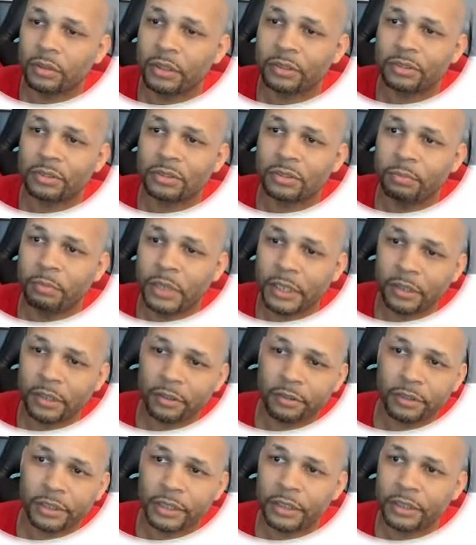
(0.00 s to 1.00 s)
There's
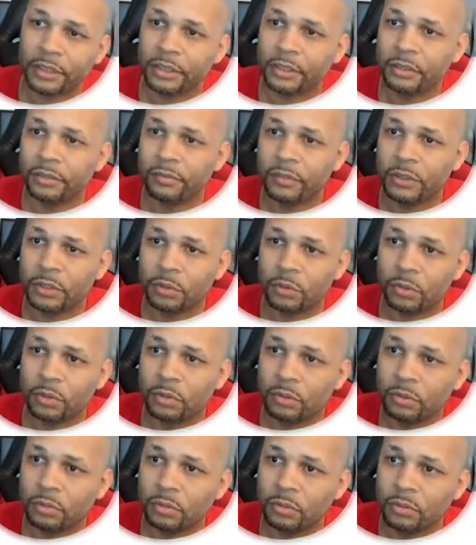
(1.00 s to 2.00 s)
Bakery and
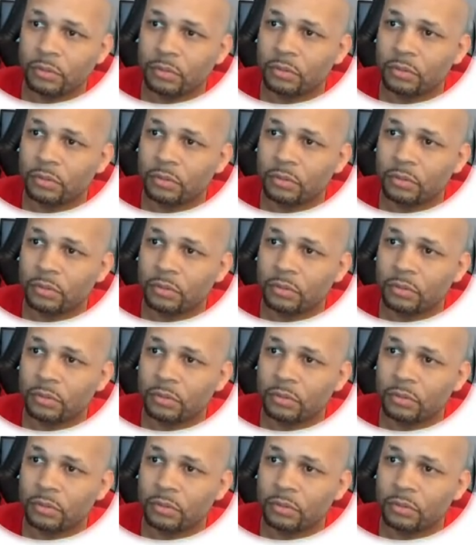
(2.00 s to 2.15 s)
Visual